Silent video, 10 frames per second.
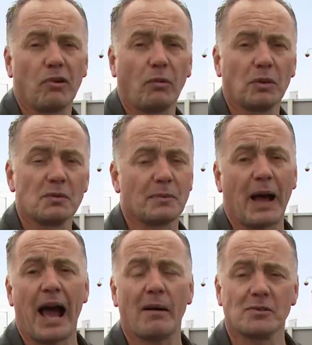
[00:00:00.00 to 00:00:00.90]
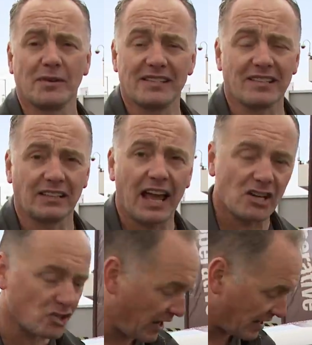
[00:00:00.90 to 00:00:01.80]
problems perhaps with its
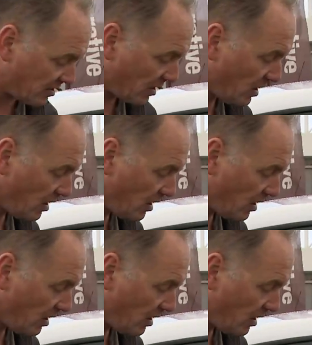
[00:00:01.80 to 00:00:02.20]
electrics,